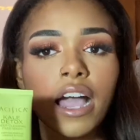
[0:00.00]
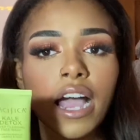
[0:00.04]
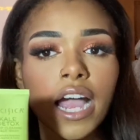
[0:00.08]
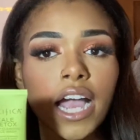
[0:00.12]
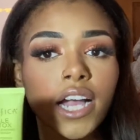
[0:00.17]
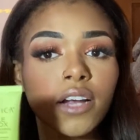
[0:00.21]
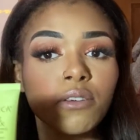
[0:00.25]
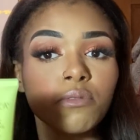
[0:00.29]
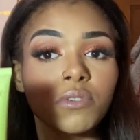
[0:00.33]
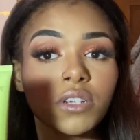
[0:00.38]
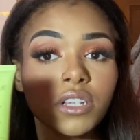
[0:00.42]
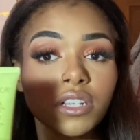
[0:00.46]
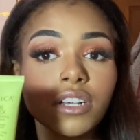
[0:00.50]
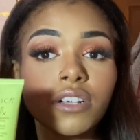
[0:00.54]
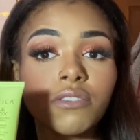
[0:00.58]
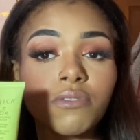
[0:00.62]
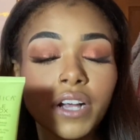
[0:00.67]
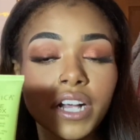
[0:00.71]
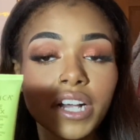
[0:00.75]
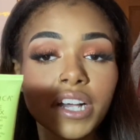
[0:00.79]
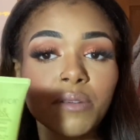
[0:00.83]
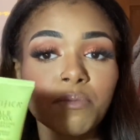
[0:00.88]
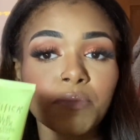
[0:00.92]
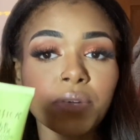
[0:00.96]
I really
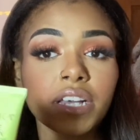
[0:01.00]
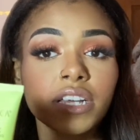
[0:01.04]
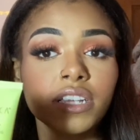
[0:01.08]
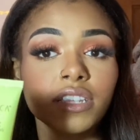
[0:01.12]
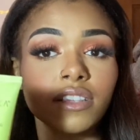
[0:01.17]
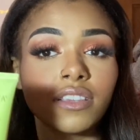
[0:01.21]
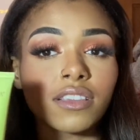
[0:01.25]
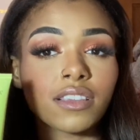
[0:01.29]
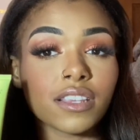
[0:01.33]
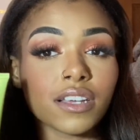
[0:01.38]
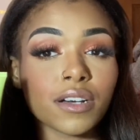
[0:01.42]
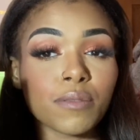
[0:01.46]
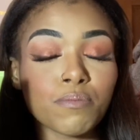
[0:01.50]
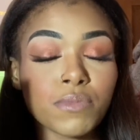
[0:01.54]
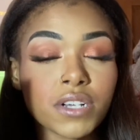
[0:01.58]
recommend the